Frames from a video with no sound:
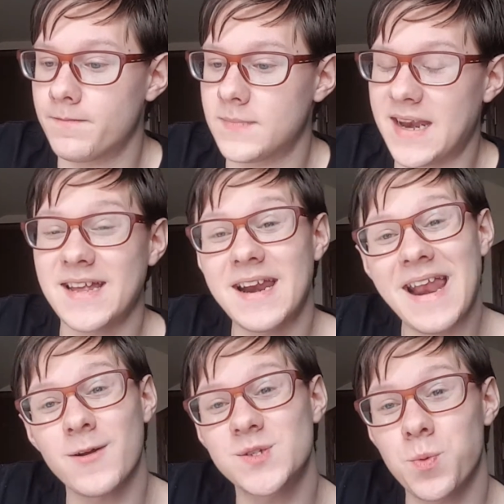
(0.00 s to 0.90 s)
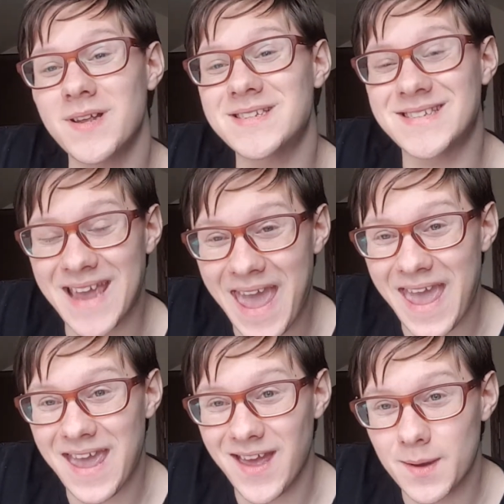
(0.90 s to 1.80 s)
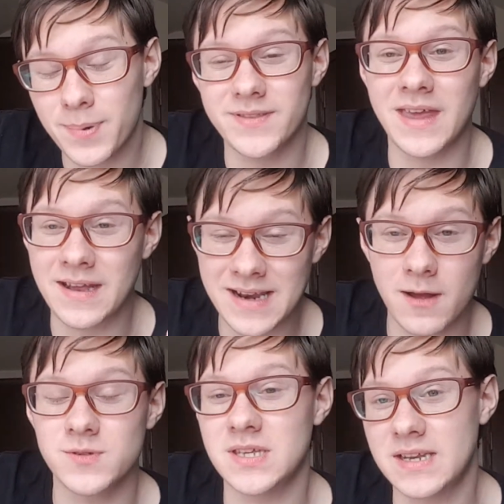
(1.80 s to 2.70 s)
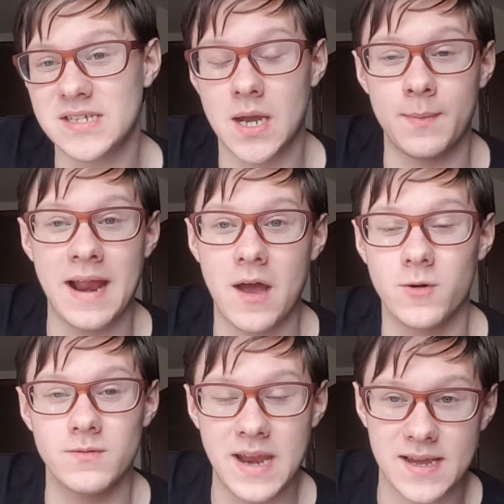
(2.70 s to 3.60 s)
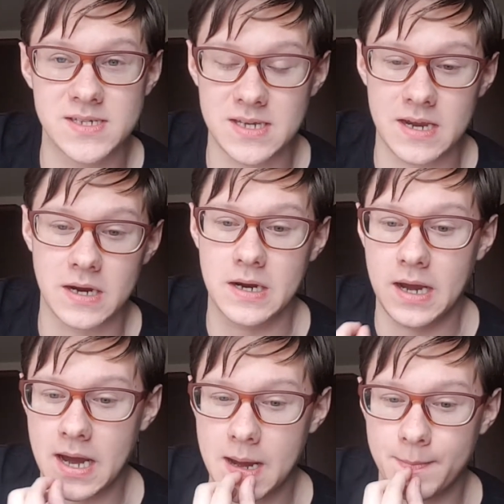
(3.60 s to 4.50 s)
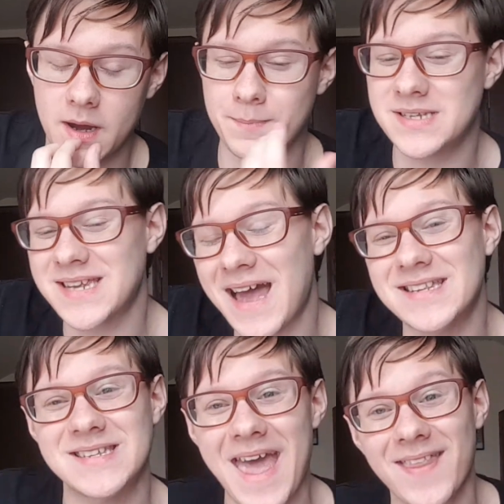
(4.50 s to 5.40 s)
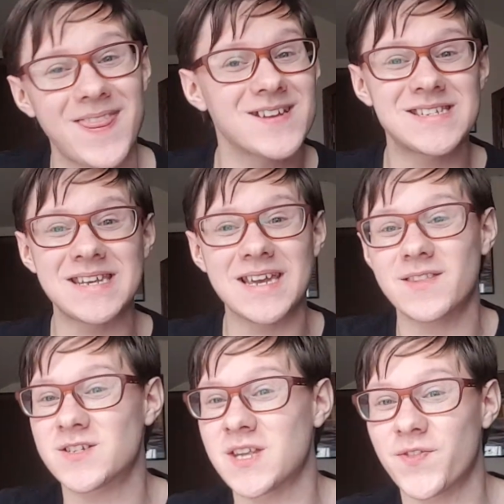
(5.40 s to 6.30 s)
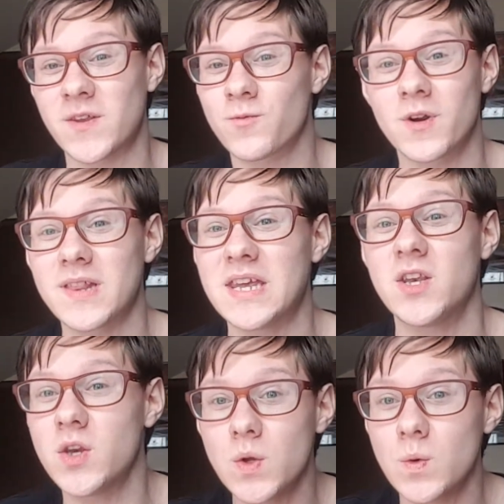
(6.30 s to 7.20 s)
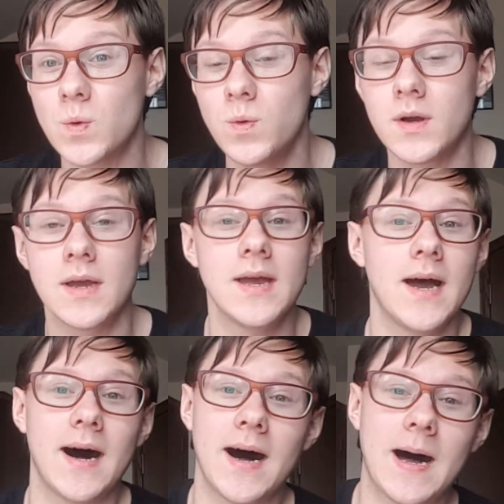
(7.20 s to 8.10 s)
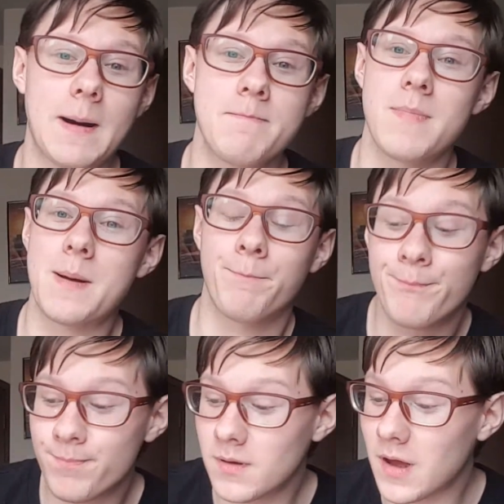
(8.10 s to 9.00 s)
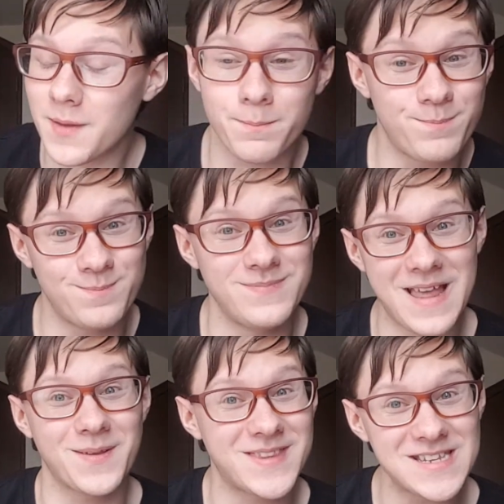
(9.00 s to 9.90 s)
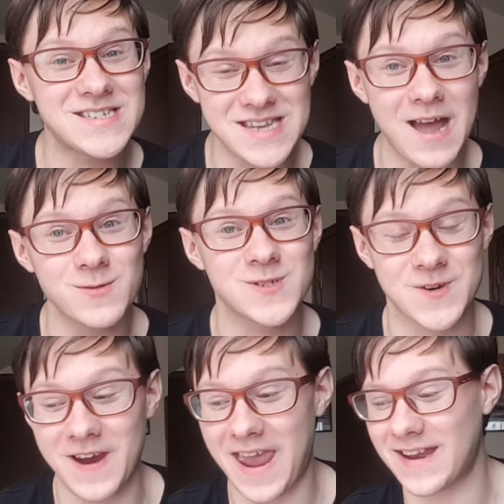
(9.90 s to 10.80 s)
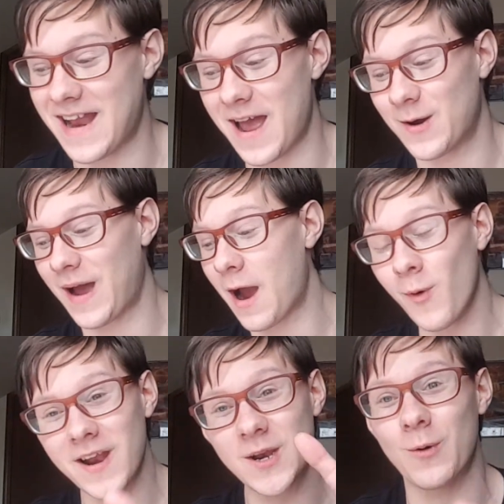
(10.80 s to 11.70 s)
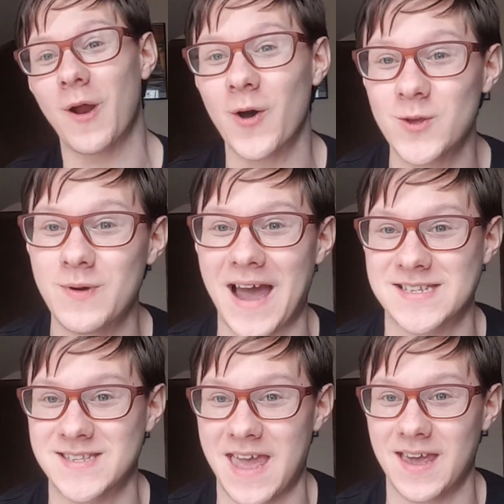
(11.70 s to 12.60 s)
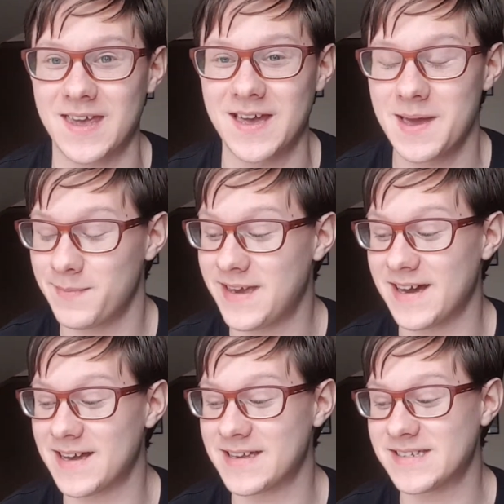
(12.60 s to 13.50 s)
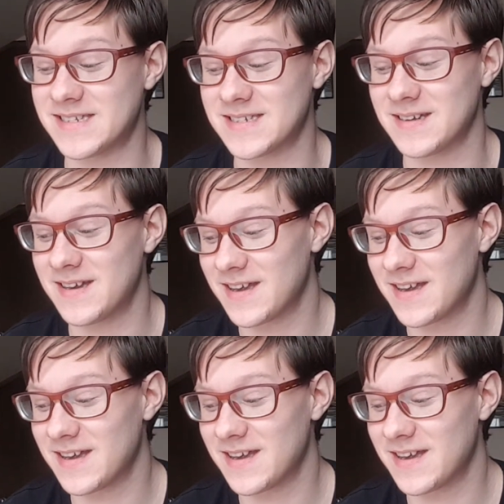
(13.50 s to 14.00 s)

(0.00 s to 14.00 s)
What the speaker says: They didn't announce what day, but they announced it is coming out next year. Besides that, that's it. There's nothing really new. Now, this sounds great. Now, I want to know what all you guys think, because